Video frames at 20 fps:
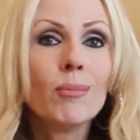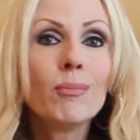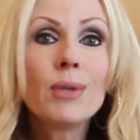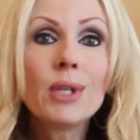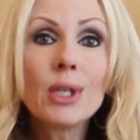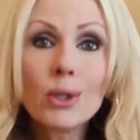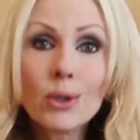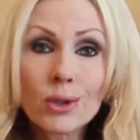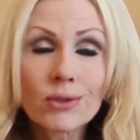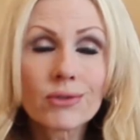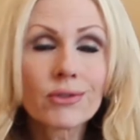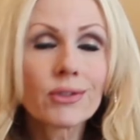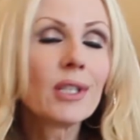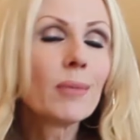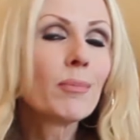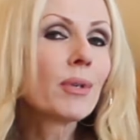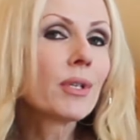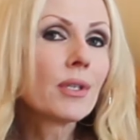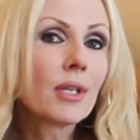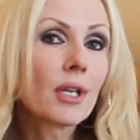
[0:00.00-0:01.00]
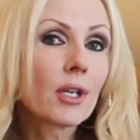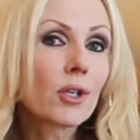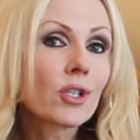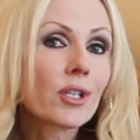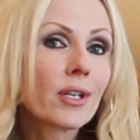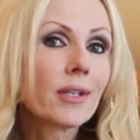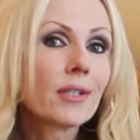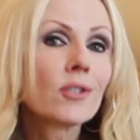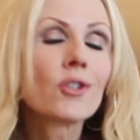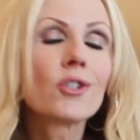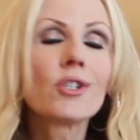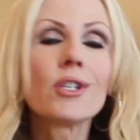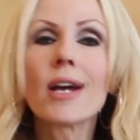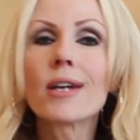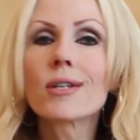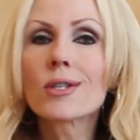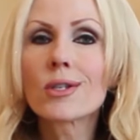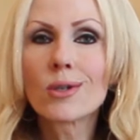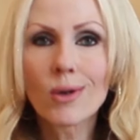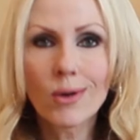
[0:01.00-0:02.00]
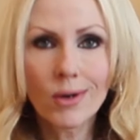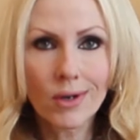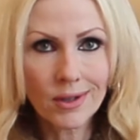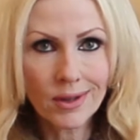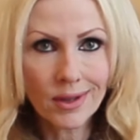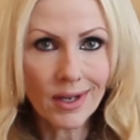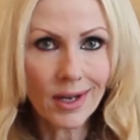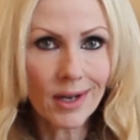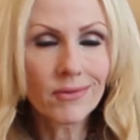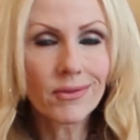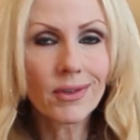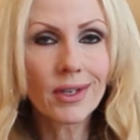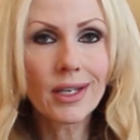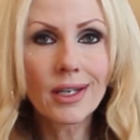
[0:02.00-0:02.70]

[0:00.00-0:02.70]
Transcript: Beautifully positioned just north of